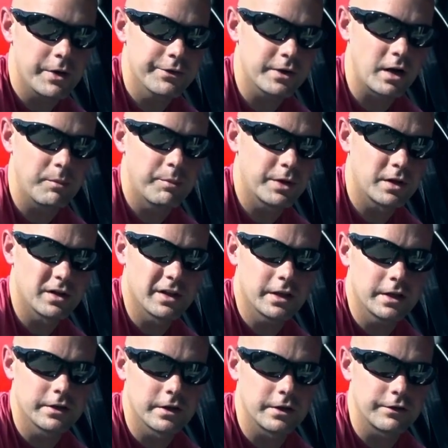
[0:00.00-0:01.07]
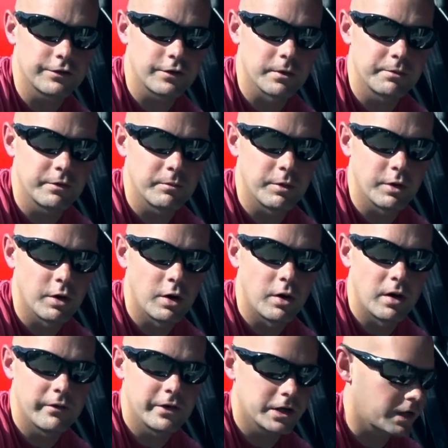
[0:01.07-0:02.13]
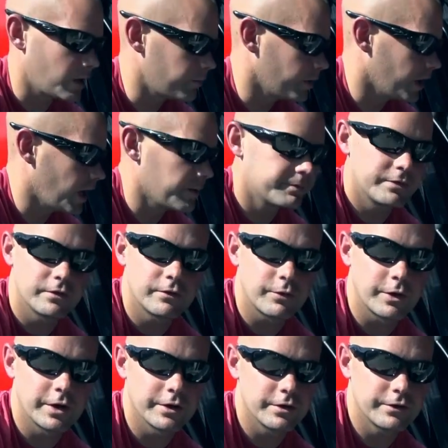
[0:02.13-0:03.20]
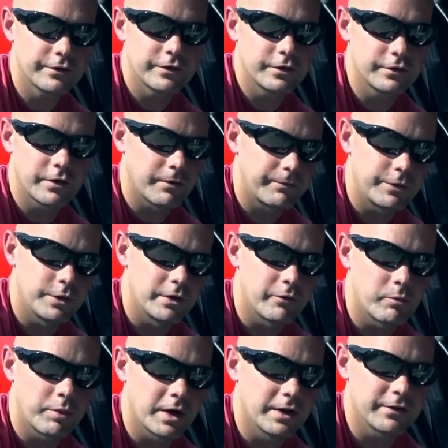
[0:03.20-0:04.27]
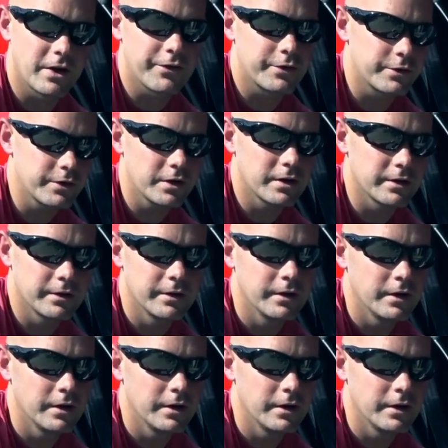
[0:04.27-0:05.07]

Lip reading: out there. I'll put a link in the description below of a couple options for you. There's a few different brands out there.